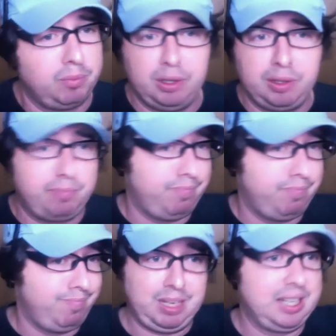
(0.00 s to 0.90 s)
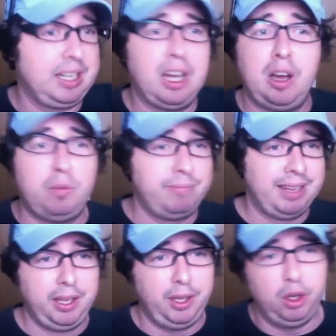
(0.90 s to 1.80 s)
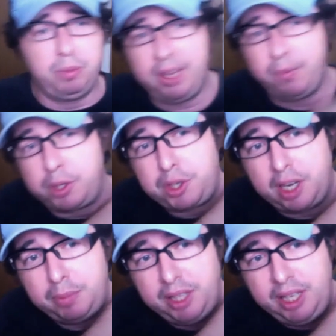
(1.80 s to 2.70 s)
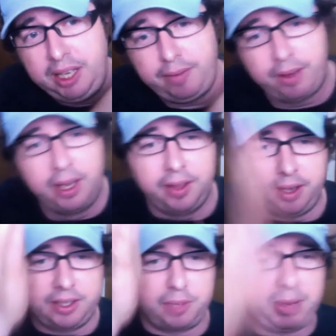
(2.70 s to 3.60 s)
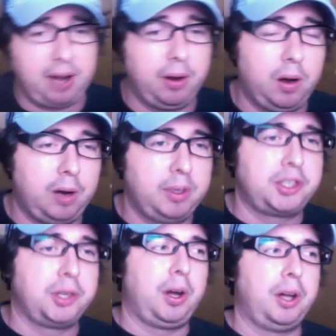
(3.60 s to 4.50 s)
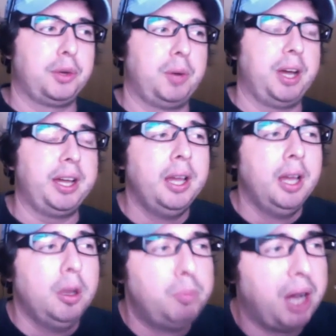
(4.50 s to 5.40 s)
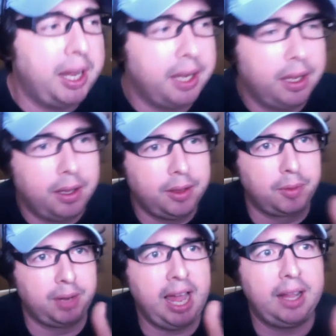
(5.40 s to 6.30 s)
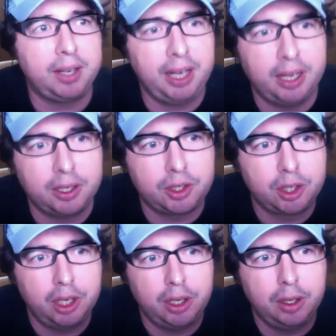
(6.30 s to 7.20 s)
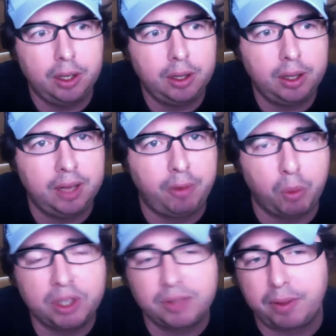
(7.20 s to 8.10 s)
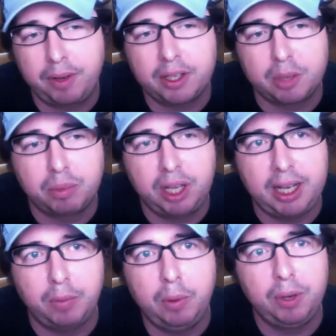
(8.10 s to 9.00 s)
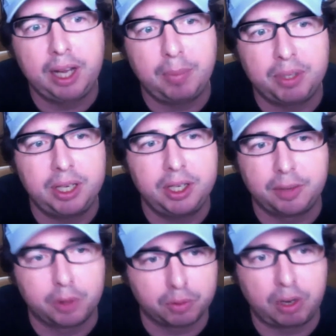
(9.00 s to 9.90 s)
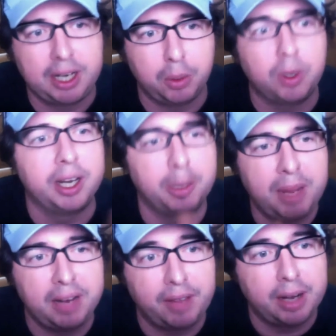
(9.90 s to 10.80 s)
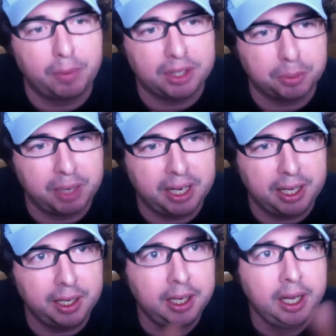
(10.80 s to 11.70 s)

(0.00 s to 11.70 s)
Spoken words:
Good to go. You believe what you're going to believe. There's a Barry Horowitz. You're on your way. But the reality is, if it wasn't for the fans complaining, we would have got Batista versus Randy Orton in the main event of WrestleMania.